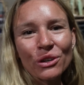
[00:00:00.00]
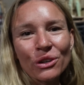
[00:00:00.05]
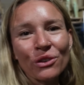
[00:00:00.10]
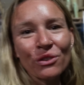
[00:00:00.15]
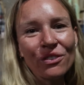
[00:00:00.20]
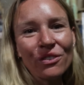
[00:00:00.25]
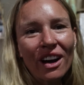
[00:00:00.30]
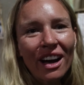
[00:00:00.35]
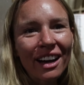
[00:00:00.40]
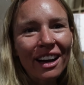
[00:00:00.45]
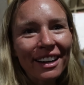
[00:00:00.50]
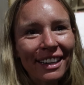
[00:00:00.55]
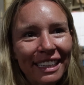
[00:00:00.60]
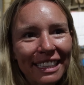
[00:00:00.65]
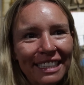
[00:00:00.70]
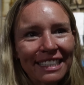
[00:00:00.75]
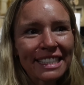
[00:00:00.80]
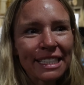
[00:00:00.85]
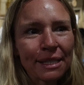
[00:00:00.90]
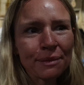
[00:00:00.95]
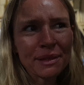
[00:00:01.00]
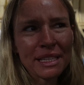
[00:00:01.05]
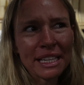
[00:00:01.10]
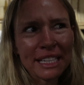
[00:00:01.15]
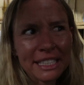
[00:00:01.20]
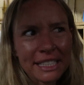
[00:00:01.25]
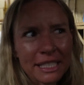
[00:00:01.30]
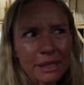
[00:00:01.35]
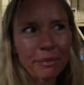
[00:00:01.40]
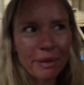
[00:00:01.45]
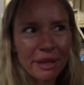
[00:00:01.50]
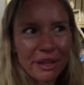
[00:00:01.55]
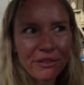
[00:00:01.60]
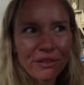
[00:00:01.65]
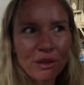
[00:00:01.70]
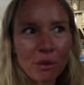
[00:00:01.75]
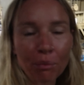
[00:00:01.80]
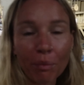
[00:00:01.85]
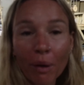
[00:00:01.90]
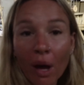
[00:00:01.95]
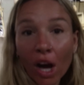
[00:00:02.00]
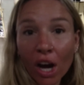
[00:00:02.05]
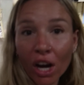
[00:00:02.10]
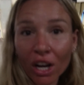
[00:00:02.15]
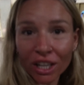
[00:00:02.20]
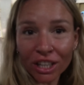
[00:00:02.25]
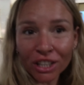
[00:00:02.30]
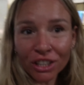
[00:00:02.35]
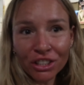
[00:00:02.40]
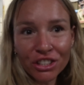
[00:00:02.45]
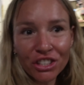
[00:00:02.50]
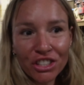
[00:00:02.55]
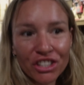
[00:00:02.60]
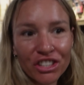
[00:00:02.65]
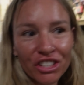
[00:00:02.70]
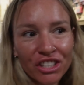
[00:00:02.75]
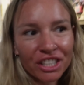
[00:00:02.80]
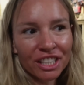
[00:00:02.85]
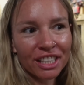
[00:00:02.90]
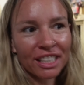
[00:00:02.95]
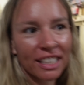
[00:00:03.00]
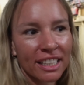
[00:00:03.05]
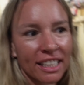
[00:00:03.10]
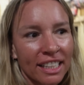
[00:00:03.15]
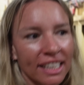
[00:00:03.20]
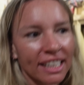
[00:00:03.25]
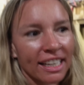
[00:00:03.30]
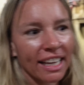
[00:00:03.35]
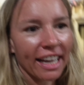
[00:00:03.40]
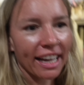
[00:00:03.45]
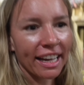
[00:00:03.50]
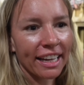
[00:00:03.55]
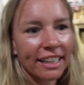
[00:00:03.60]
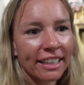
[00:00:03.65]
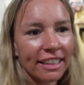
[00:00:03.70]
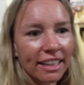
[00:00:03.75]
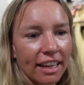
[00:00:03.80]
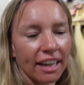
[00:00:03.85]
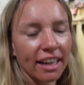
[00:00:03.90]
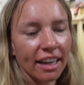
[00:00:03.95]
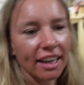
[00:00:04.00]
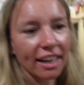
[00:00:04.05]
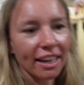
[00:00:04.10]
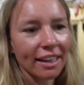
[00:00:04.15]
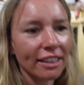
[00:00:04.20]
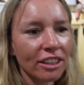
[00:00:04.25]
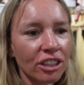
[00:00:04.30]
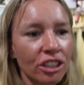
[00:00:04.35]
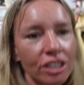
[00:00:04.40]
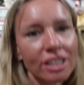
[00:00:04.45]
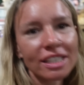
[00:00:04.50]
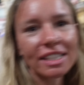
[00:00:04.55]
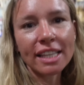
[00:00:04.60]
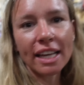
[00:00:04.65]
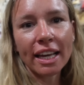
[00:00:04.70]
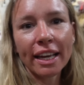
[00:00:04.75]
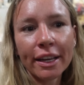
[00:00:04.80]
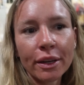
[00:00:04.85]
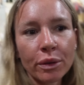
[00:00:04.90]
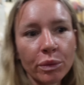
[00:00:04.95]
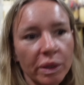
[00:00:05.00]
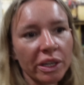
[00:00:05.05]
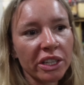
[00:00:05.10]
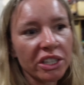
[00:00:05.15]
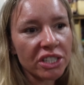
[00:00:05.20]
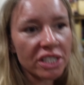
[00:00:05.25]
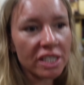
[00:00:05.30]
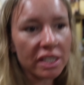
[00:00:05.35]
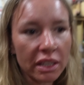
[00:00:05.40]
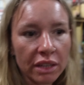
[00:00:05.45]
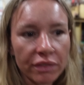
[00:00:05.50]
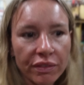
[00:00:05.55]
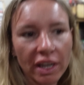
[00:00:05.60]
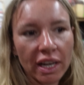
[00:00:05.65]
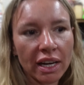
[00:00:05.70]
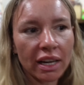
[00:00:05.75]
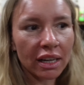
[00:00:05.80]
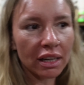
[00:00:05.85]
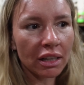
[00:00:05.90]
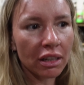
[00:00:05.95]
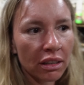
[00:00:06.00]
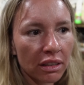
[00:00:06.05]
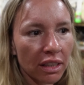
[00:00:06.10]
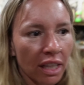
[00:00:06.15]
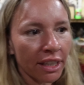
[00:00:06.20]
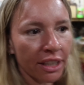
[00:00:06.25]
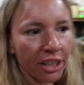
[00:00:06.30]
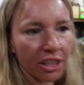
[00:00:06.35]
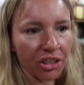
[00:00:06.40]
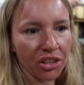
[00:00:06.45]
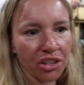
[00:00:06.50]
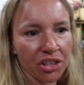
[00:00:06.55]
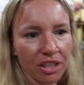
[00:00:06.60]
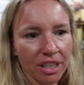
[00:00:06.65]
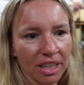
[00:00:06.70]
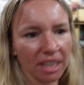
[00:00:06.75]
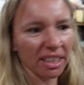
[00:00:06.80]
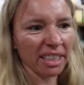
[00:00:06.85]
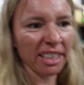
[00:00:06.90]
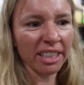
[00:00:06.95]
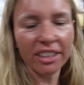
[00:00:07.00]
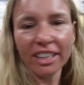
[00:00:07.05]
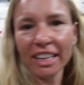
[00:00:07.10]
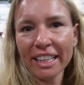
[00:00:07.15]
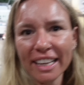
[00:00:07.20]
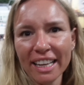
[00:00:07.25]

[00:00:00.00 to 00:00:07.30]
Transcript: so far, it seems like it's a bit of a barge. And uh, it looks like we just leave our luggage down here, I